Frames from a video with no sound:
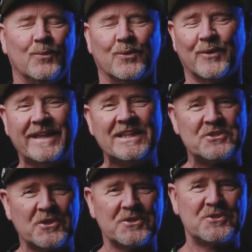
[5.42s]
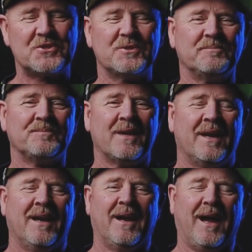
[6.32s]
Well, greetings, church.
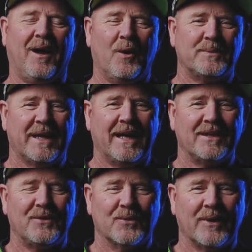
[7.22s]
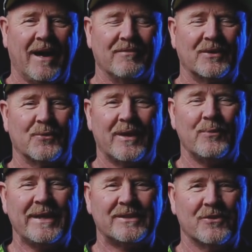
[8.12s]
I hope that you are having a great
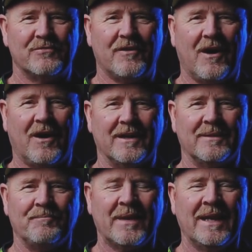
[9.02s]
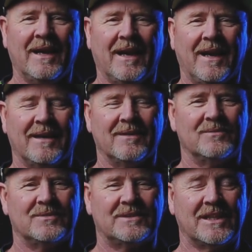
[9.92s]
week so far, and
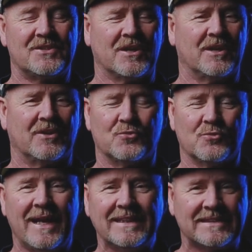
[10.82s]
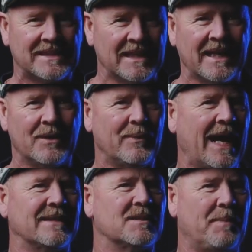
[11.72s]
such a great Sunday we
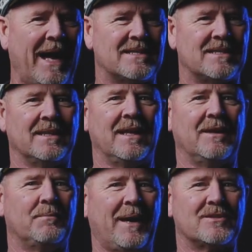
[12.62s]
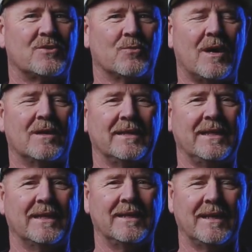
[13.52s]
had this past Sunday with Pastor
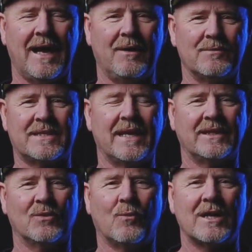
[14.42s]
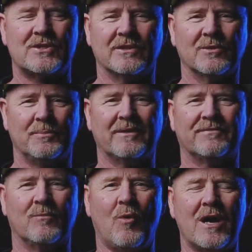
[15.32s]
Wally, and I was getting to watch a little bit
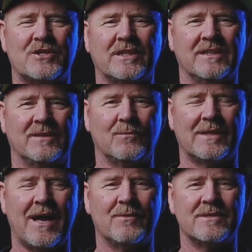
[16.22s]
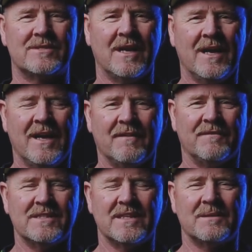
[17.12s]
from Washington while I was
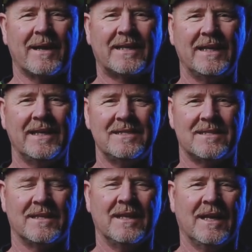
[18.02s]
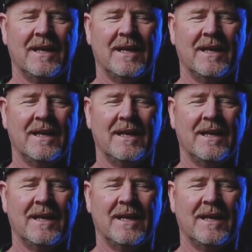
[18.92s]
visiting my kids, and